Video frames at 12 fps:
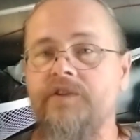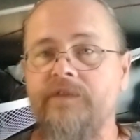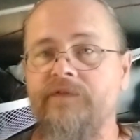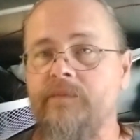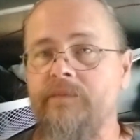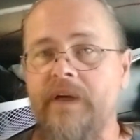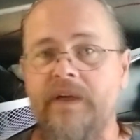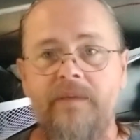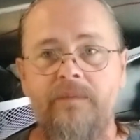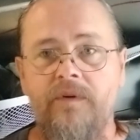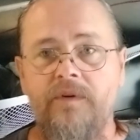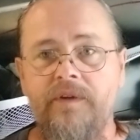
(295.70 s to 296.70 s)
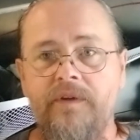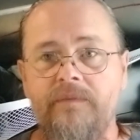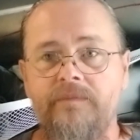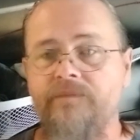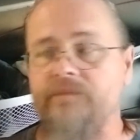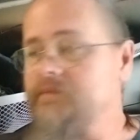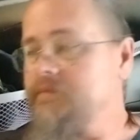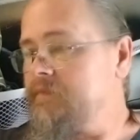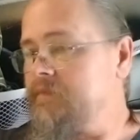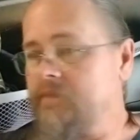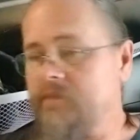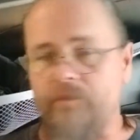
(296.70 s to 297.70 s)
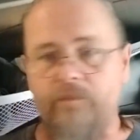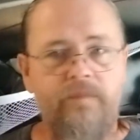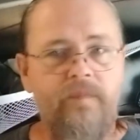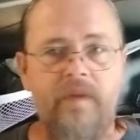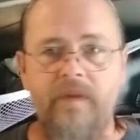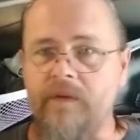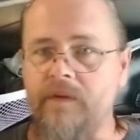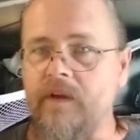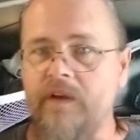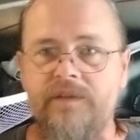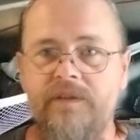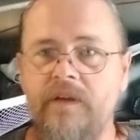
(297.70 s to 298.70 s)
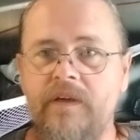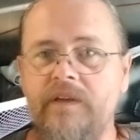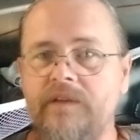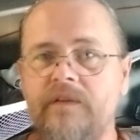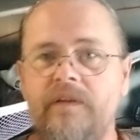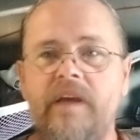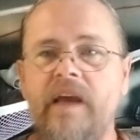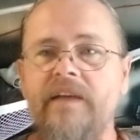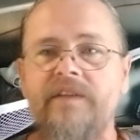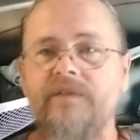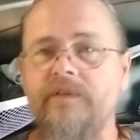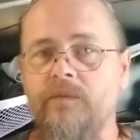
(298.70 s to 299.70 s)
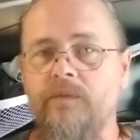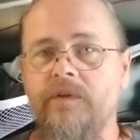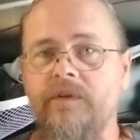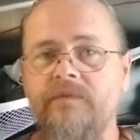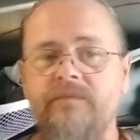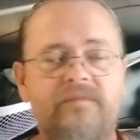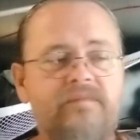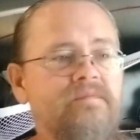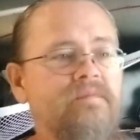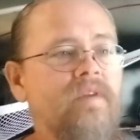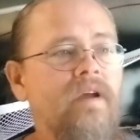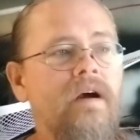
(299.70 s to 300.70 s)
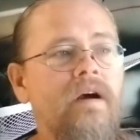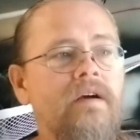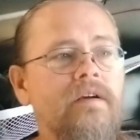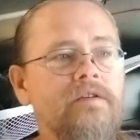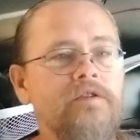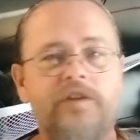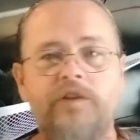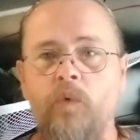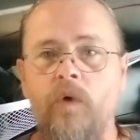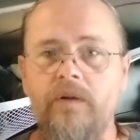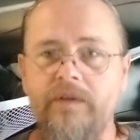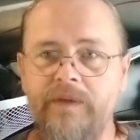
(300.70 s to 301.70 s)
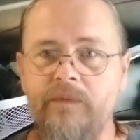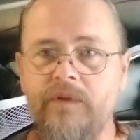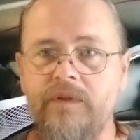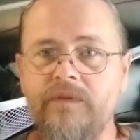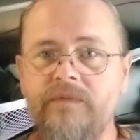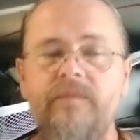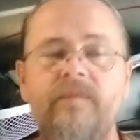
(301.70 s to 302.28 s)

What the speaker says: from Pandemonium does excellent work, good quality work,